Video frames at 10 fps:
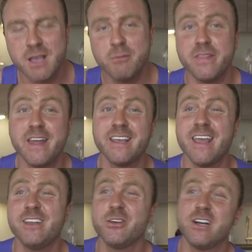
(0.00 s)
but then
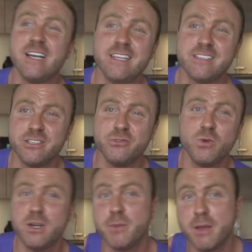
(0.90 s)
again, you've got to lead to,
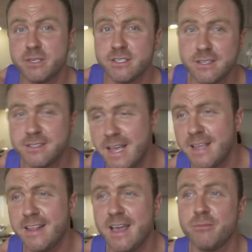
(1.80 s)
will you be able to
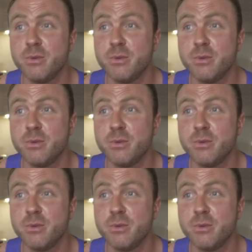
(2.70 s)
sustain that?